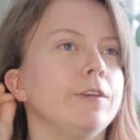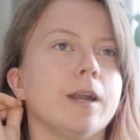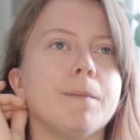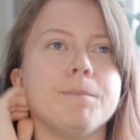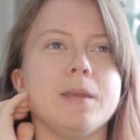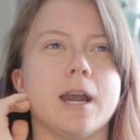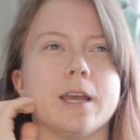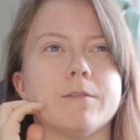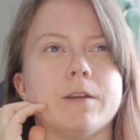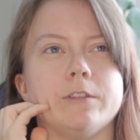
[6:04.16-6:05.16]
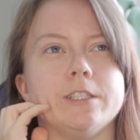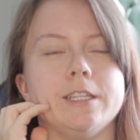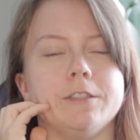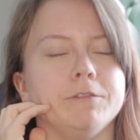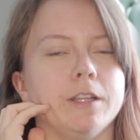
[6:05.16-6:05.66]
guppy I have ever
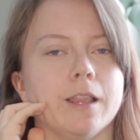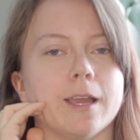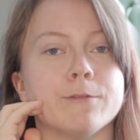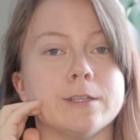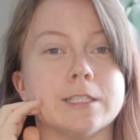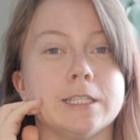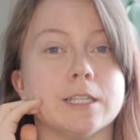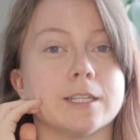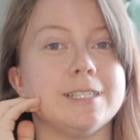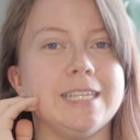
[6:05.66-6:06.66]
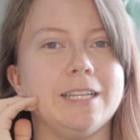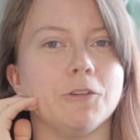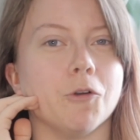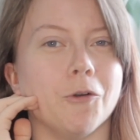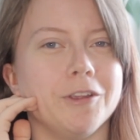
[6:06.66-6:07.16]
seen in real life is the tuxedo
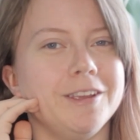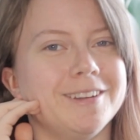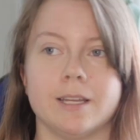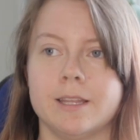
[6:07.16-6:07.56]
koi,